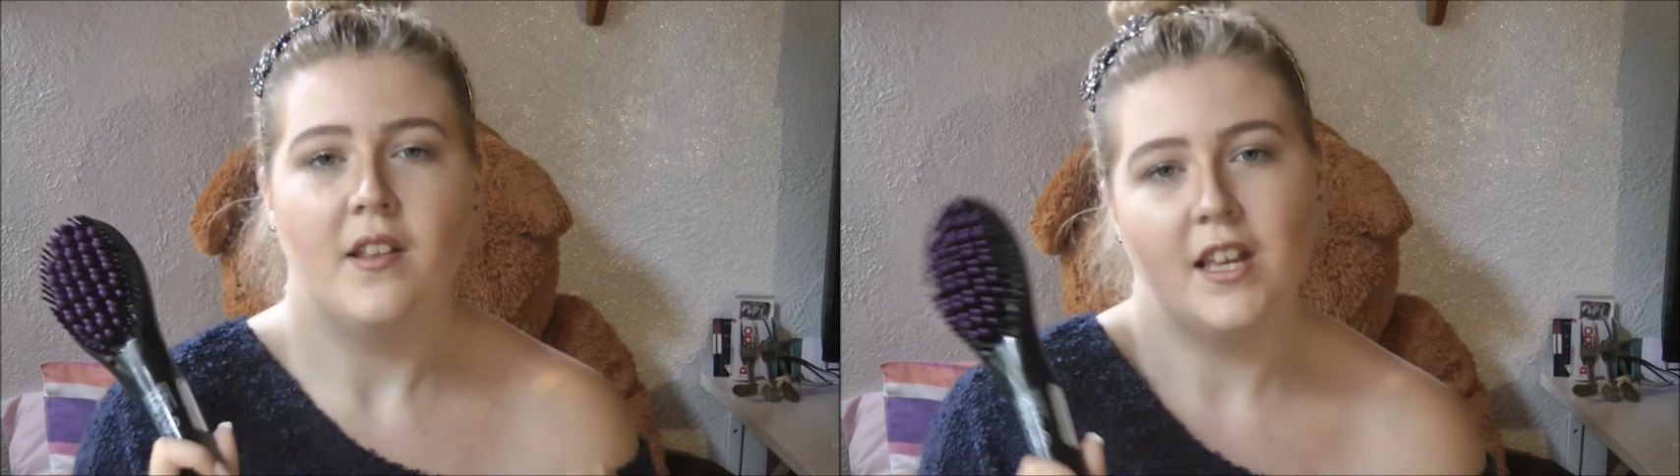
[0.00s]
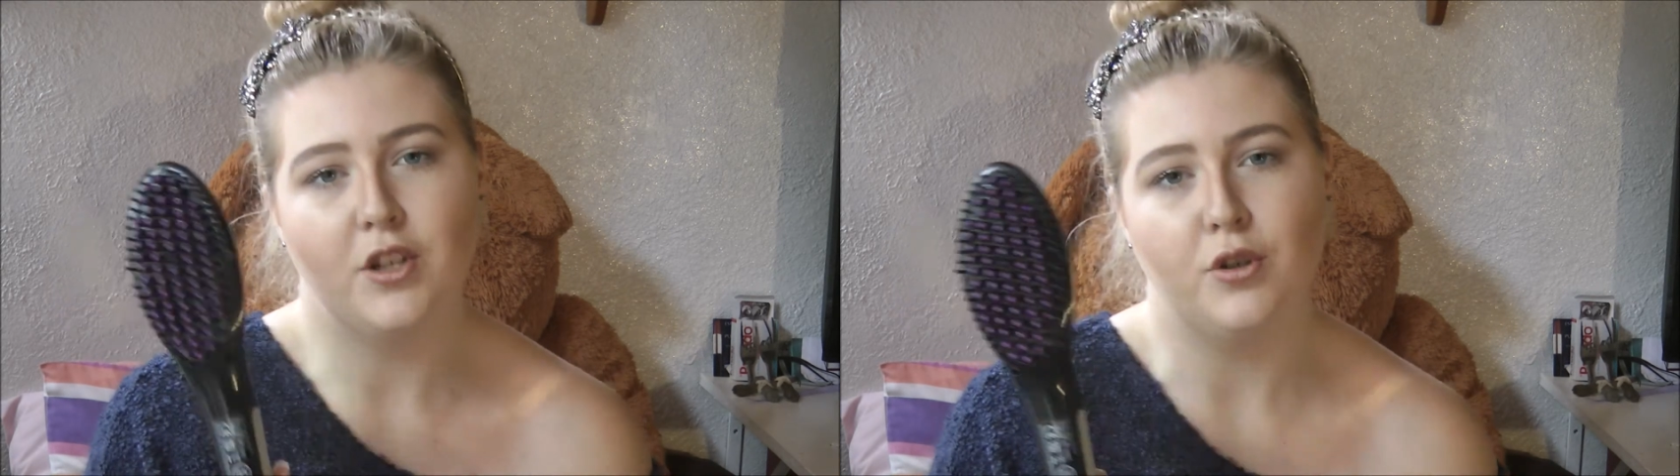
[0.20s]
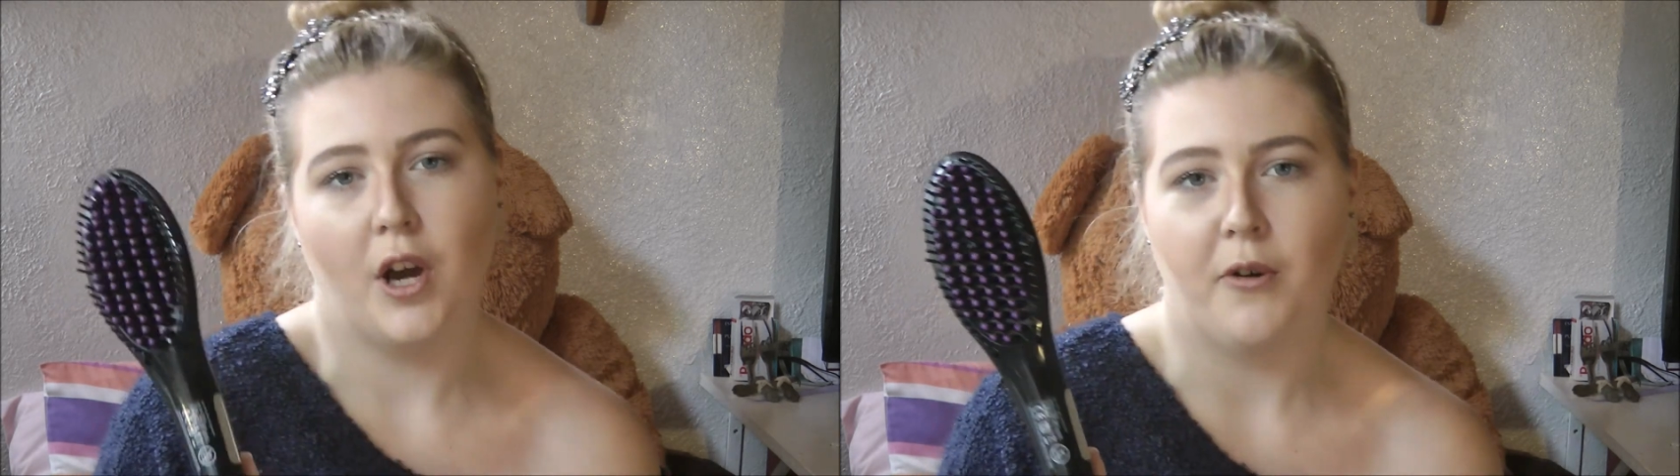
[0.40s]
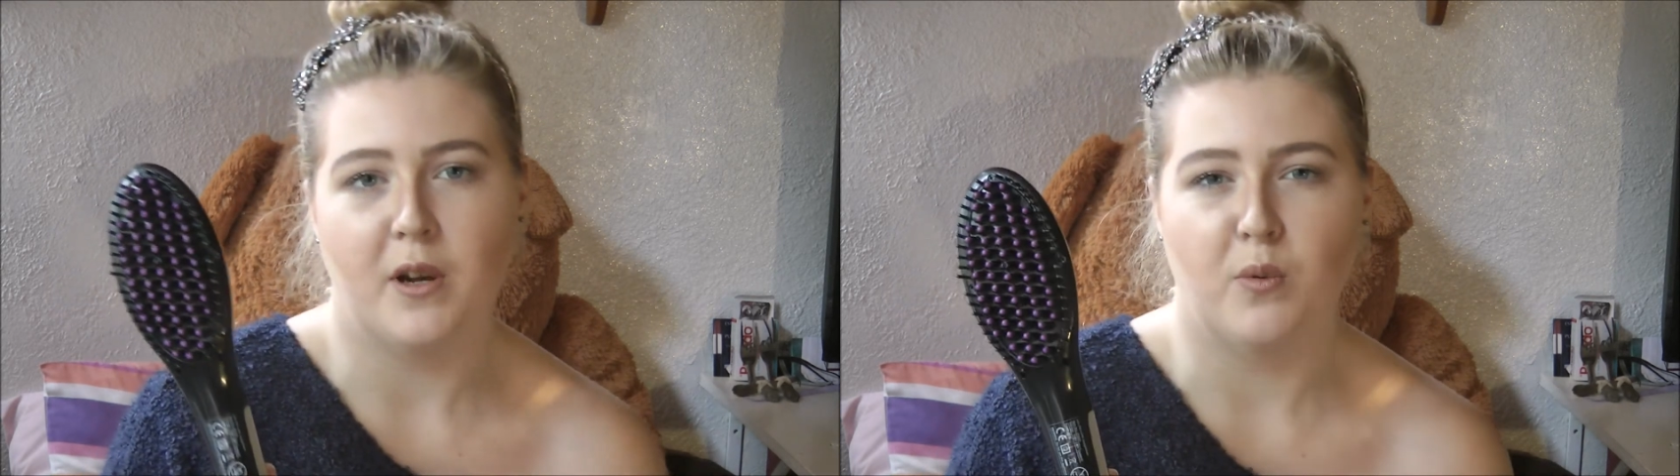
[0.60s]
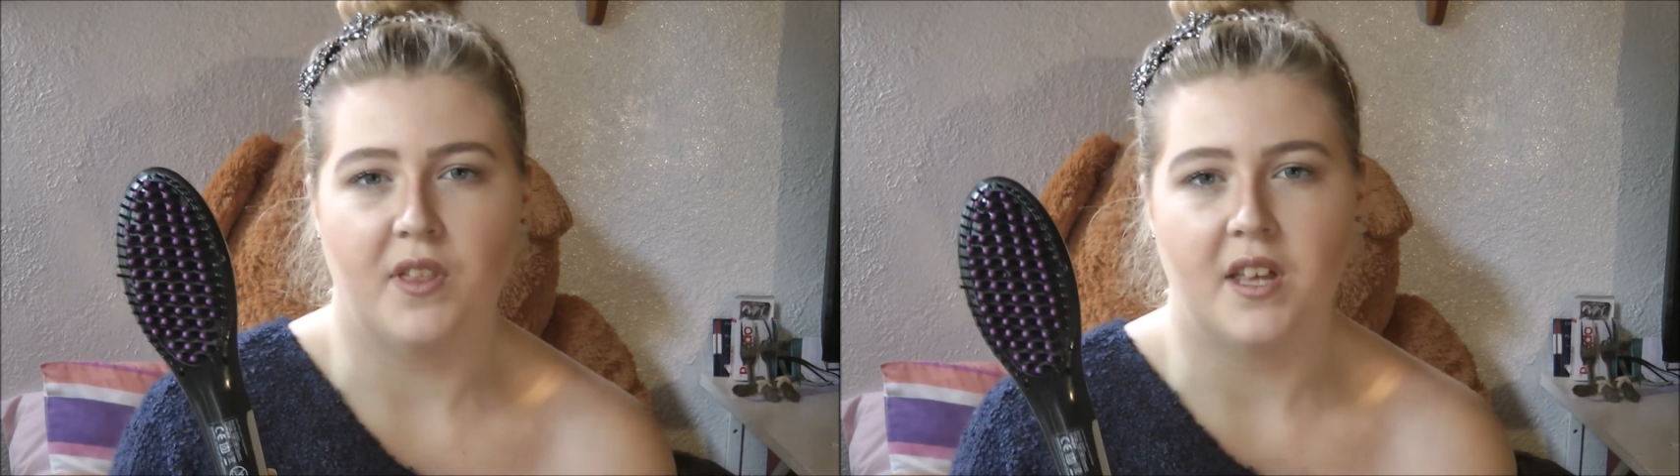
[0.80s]
then you go
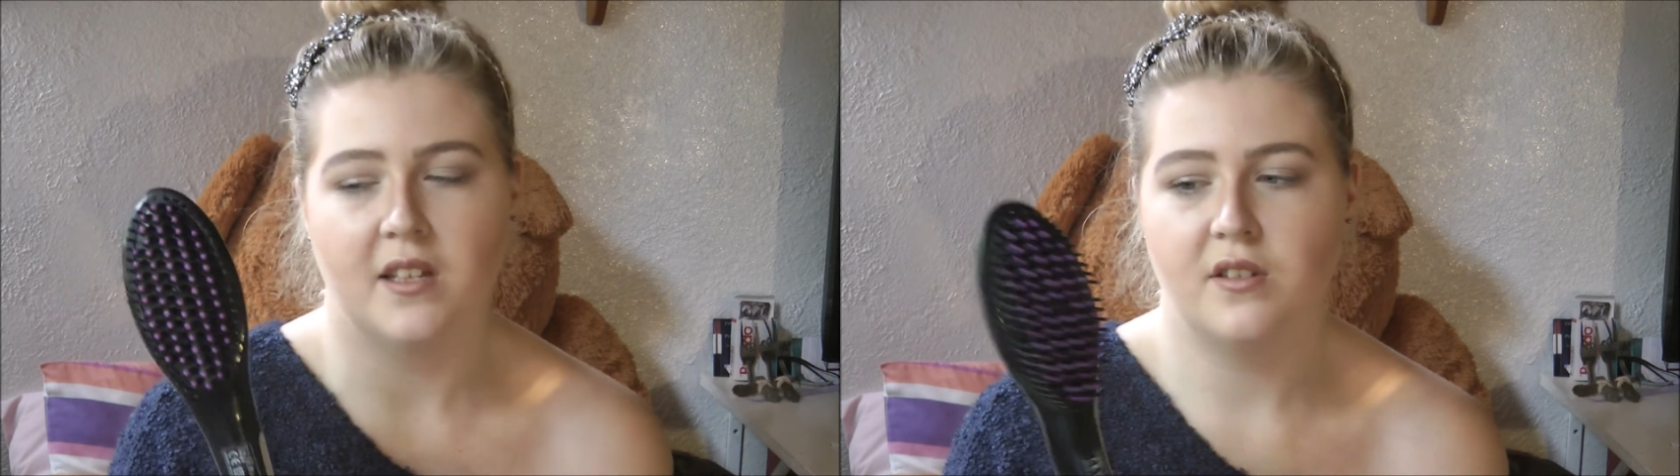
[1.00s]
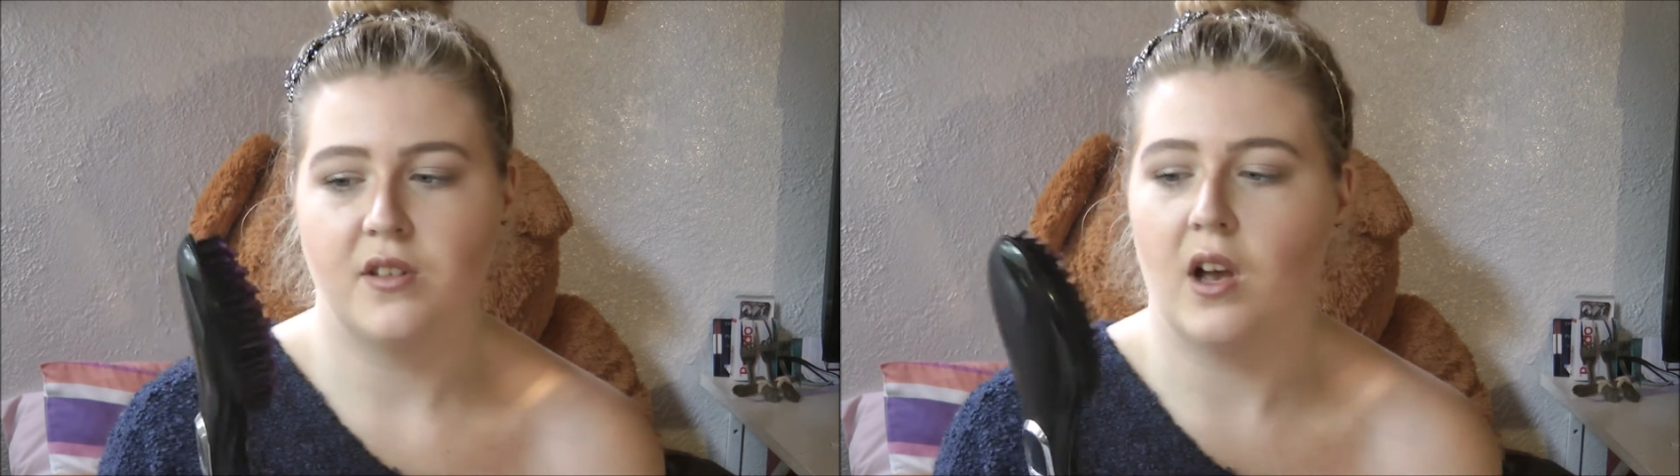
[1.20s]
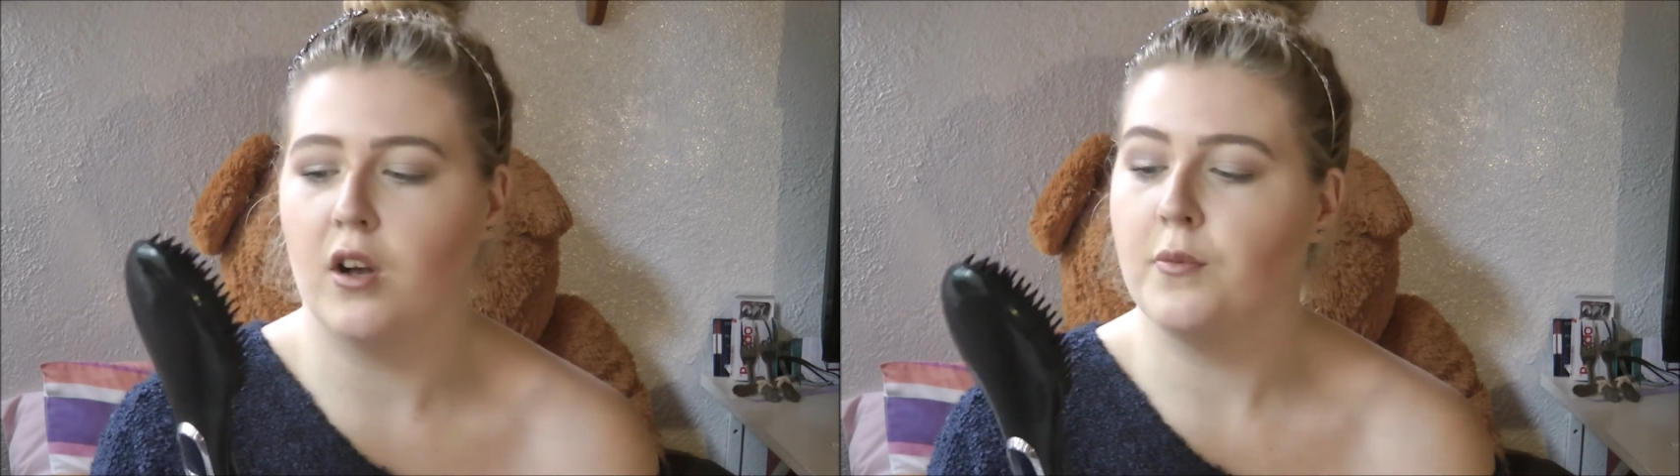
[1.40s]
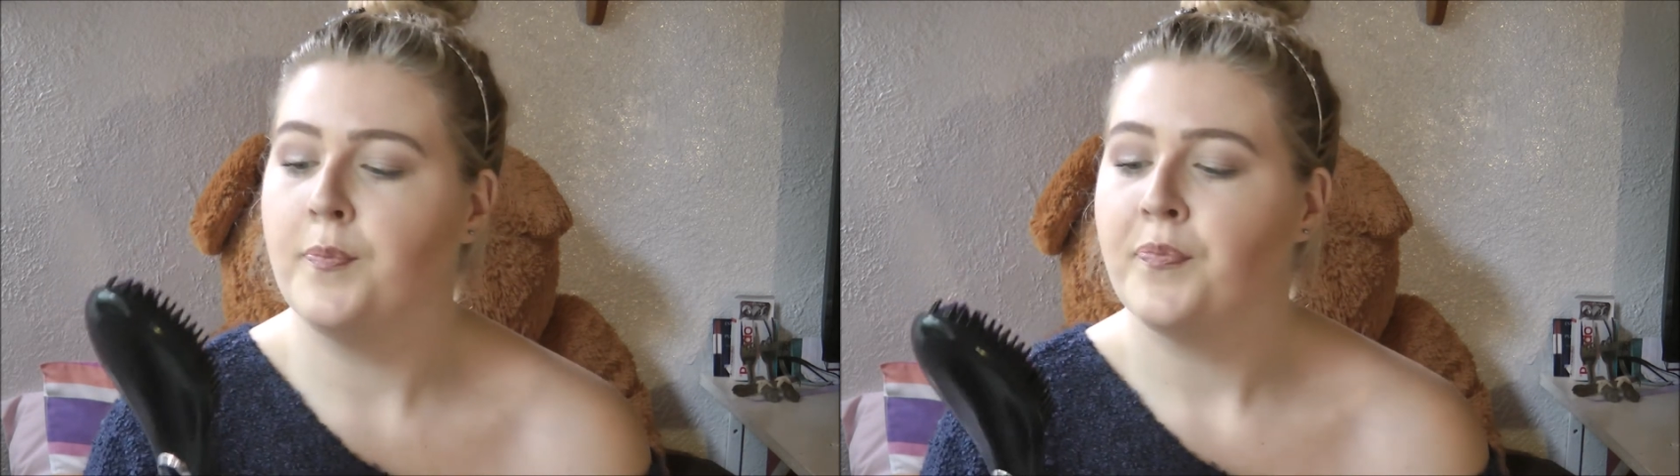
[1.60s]
in with this. So